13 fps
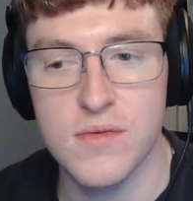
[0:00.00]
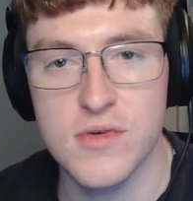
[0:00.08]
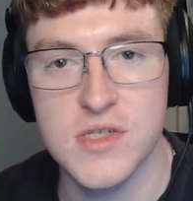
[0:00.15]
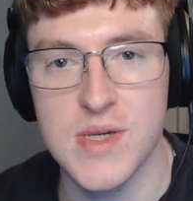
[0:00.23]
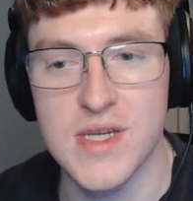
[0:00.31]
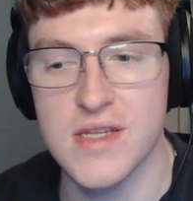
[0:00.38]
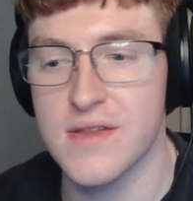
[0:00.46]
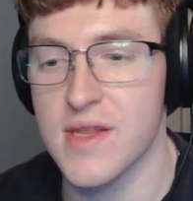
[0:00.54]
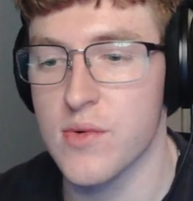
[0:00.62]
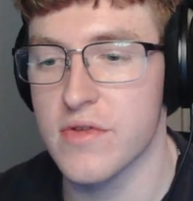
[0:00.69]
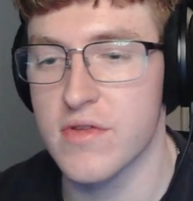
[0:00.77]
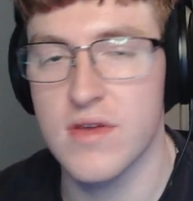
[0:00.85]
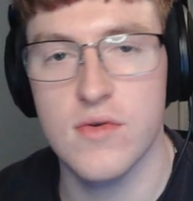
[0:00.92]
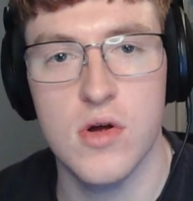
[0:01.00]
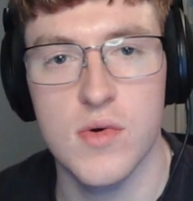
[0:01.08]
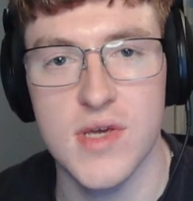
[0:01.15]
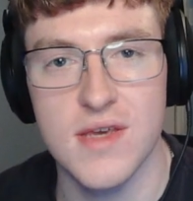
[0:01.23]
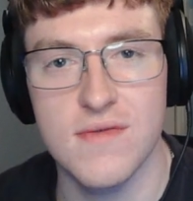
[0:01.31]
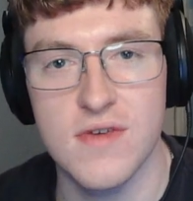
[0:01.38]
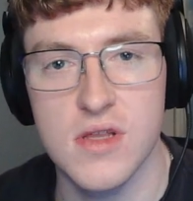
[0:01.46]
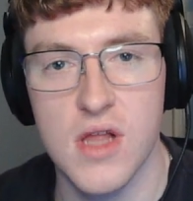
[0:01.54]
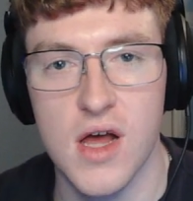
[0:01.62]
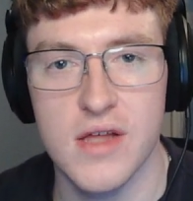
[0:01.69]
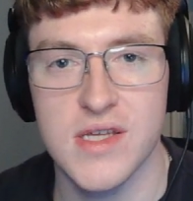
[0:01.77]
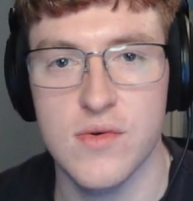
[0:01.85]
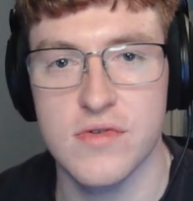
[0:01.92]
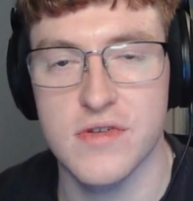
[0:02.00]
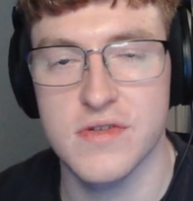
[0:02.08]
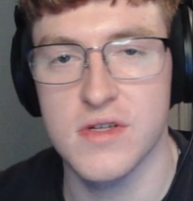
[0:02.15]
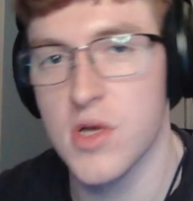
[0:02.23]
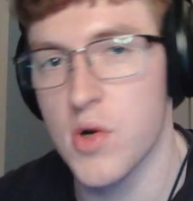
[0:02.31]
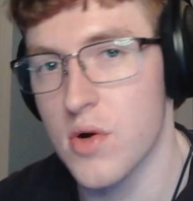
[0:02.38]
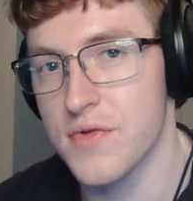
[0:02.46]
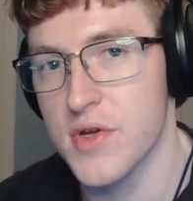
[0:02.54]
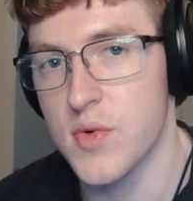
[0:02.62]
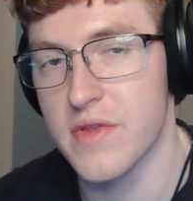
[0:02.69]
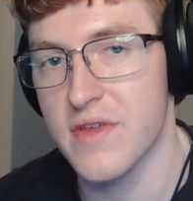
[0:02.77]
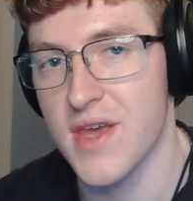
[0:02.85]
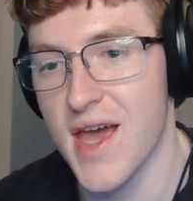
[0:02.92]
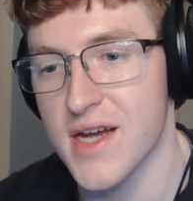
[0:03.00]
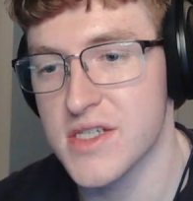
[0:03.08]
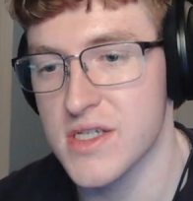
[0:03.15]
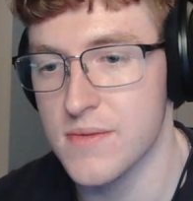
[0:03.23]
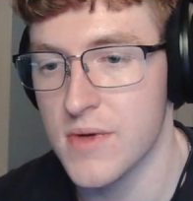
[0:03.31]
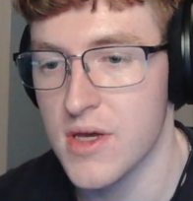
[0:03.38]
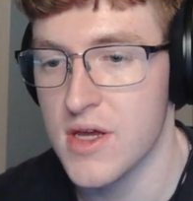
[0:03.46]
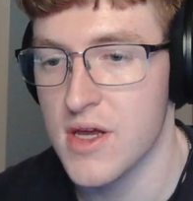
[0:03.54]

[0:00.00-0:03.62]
which means there was 0 EV loss. It was just a lower frequency action.